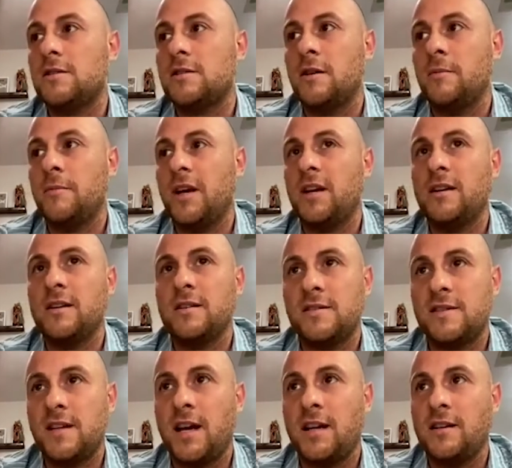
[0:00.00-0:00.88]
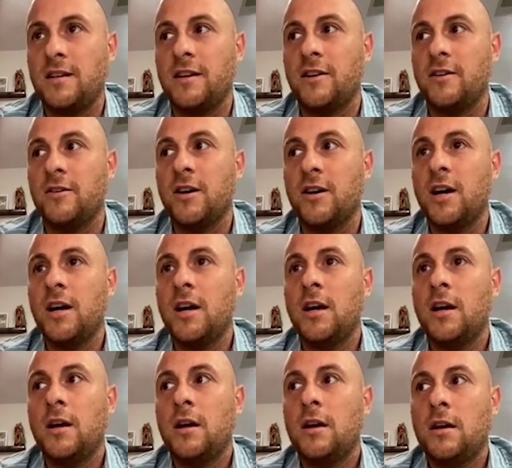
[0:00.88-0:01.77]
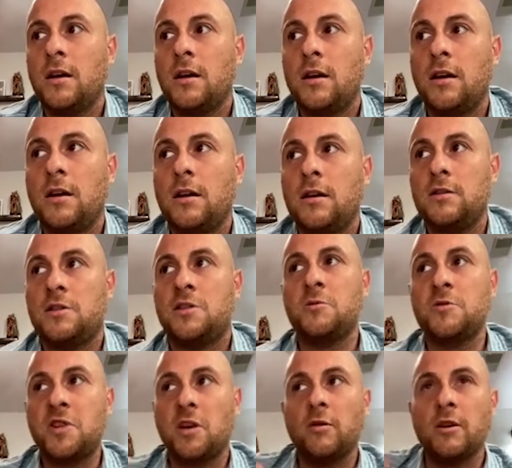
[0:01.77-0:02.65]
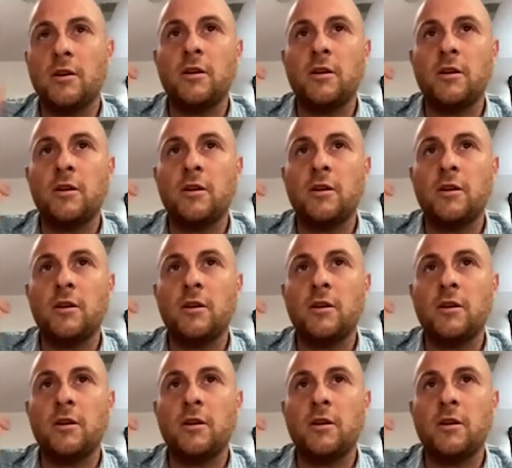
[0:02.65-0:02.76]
Amanda said, she was going